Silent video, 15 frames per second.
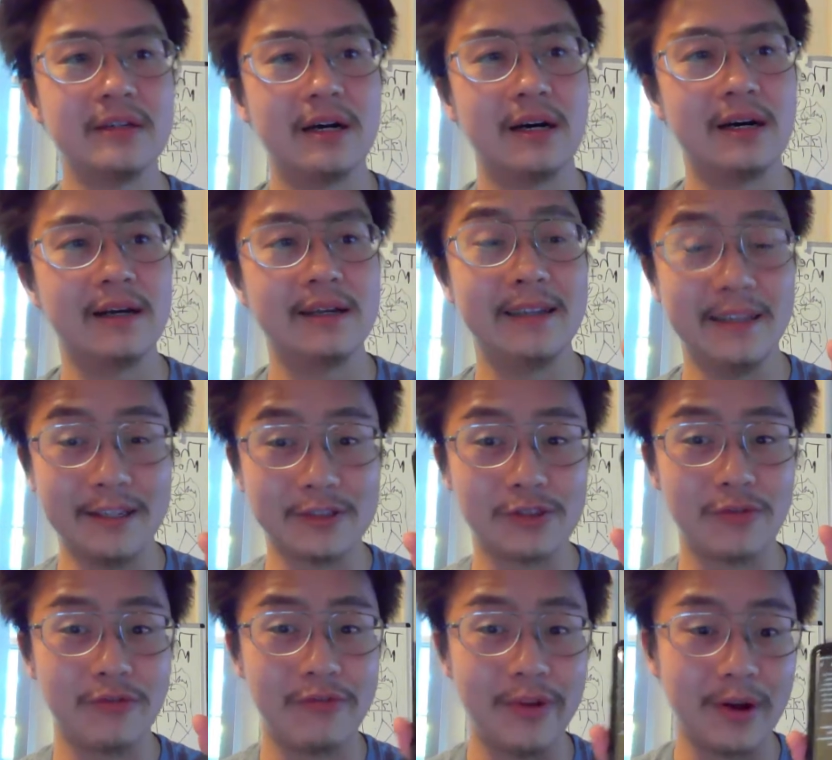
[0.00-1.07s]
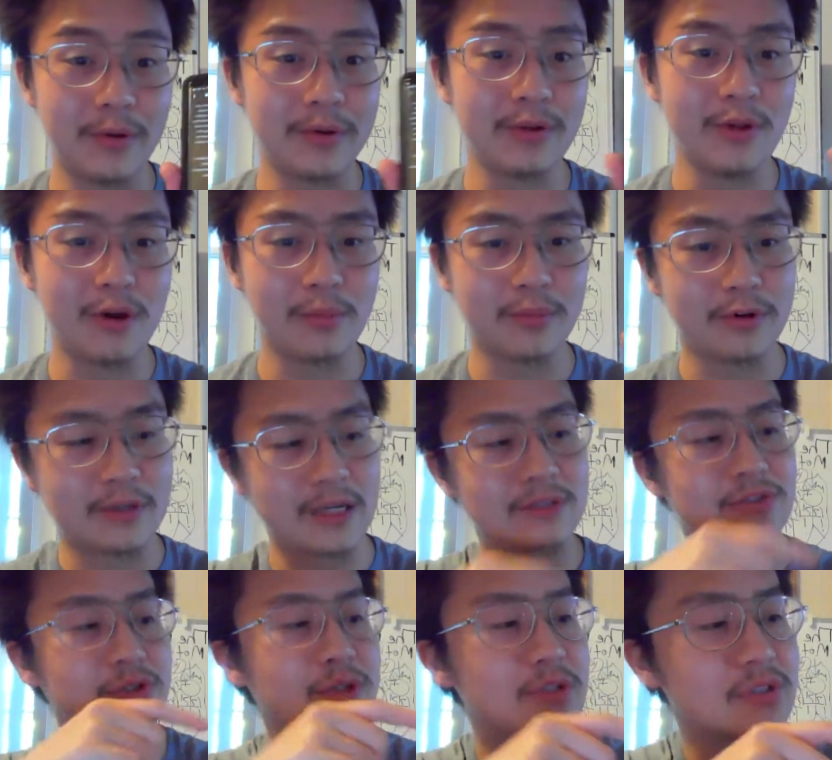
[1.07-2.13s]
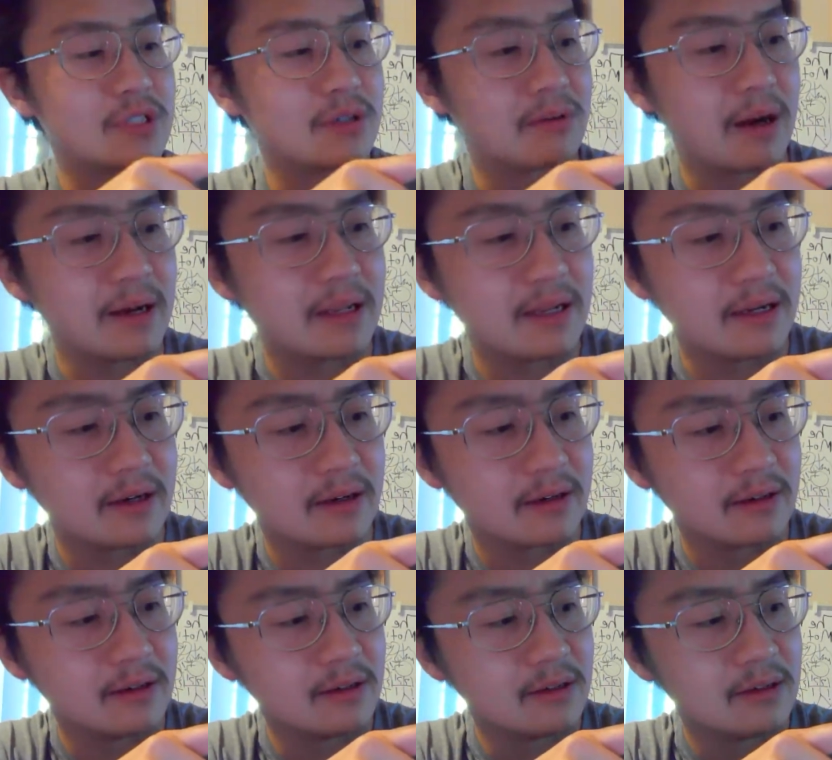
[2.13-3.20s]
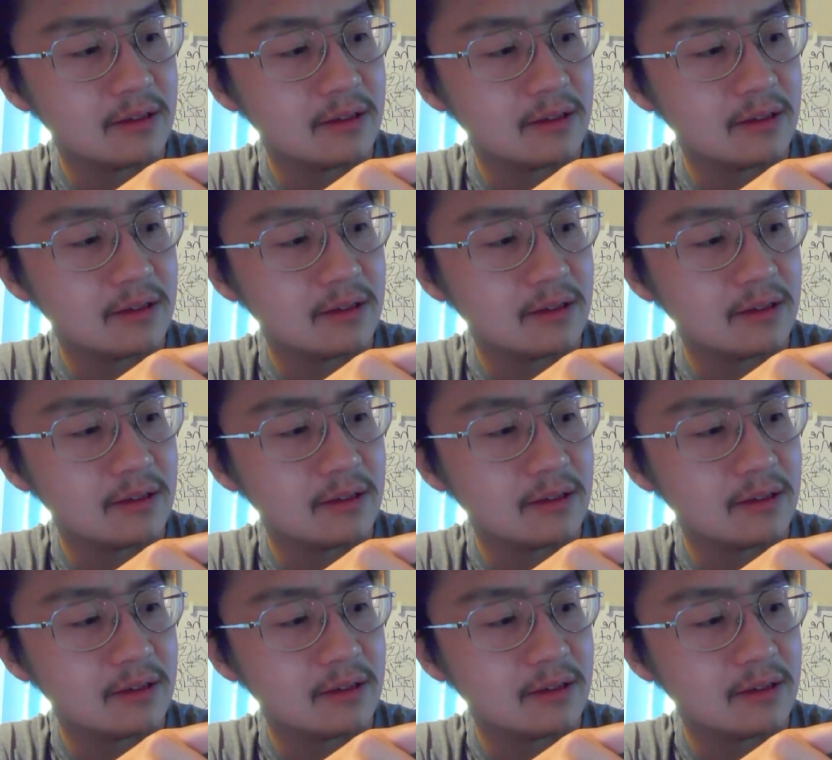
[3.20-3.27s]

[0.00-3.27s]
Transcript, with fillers: uh, it is a very long book, as you can see right here.